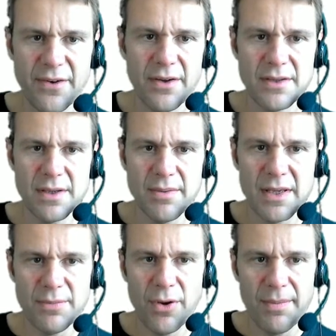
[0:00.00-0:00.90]
So
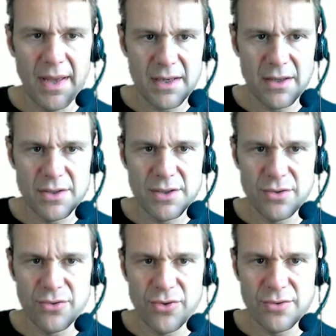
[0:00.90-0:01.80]
that's my bad. Can I just do
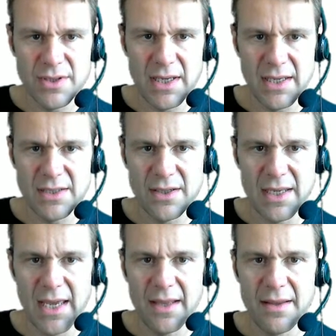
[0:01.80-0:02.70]
Control Z? Yes, I
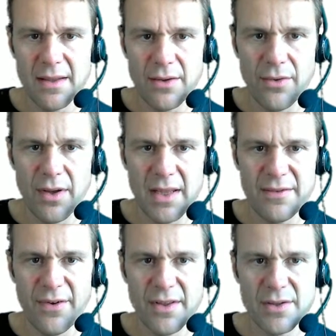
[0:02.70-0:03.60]
can. Alright, that's
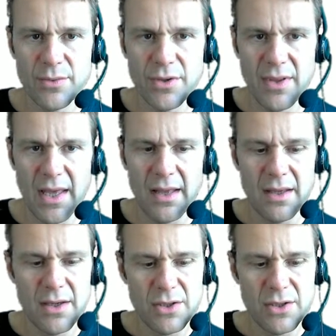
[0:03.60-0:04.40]
fine. So we'll do that.